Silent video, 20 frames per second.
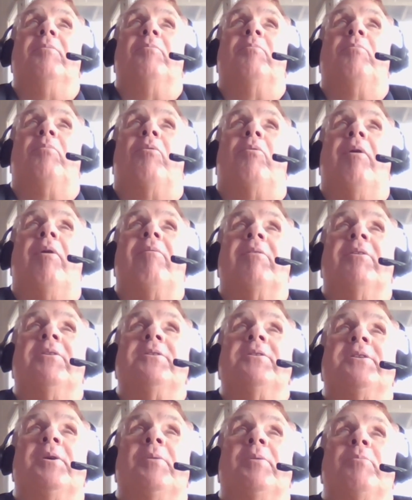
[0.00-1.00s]

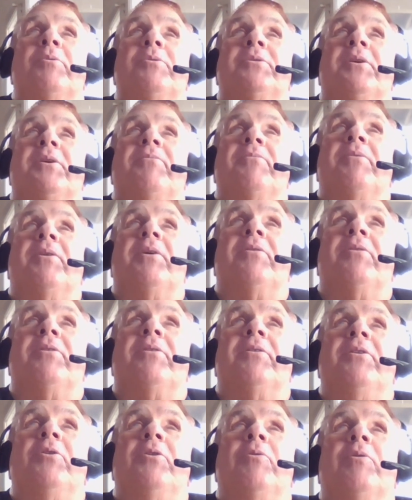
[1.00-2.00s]
prevalence numbers I found
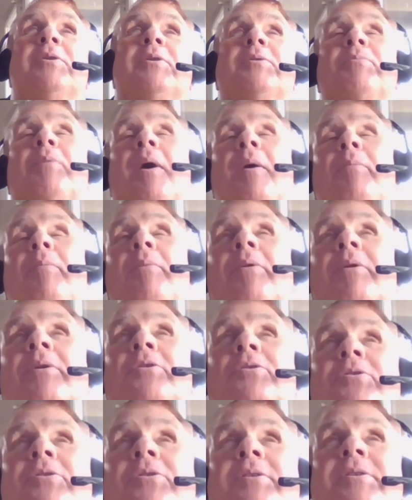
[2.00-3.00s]
in the US
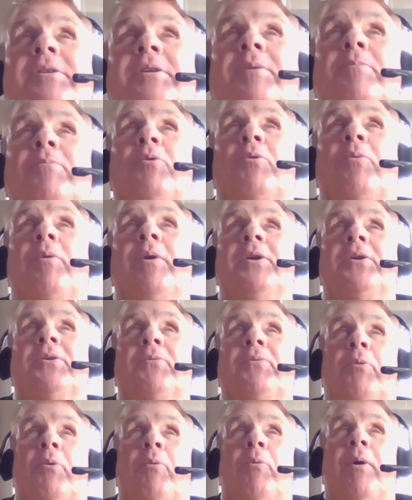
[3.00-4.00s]
population seem to range
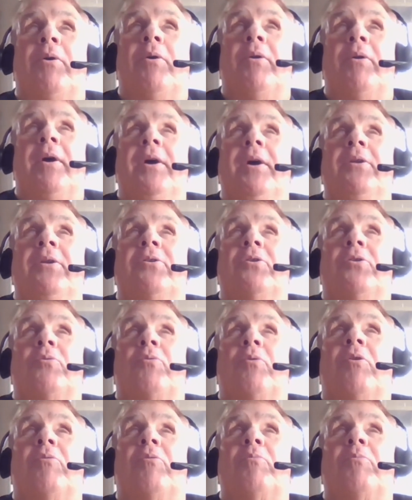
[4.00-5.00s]
from around 8 to
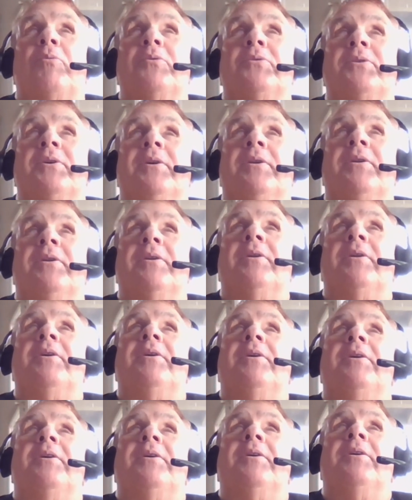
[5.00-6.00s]
12%
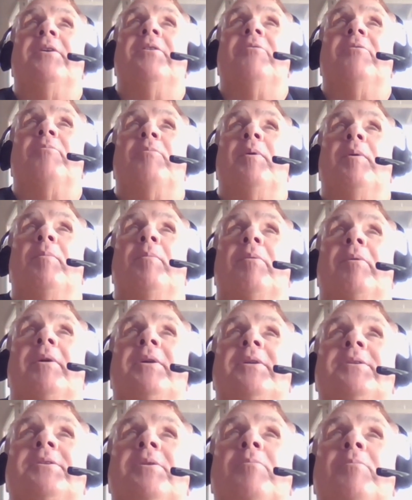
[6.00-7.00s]
of people
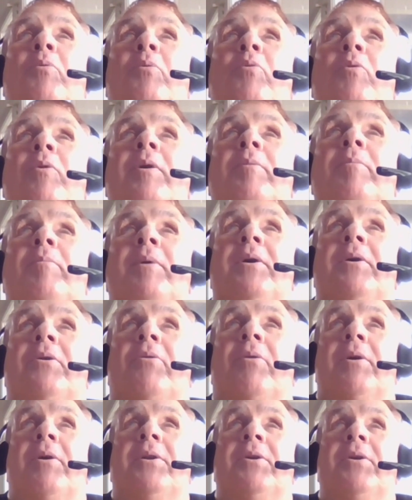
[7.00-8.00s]
at some point meet
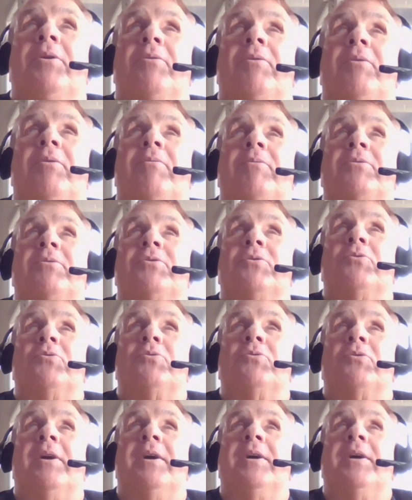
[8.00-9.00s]
criteria for
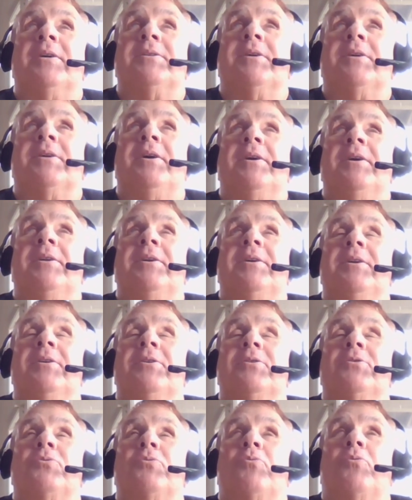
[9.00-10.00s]
social anxiety
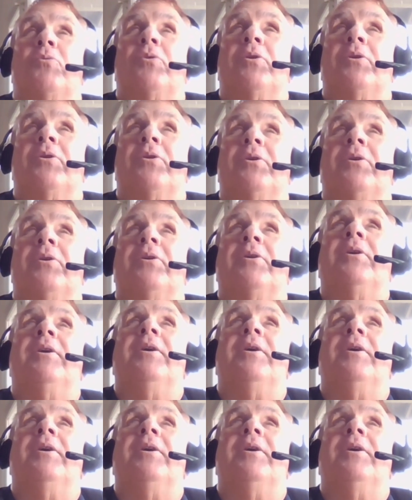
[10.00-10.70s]
disorder.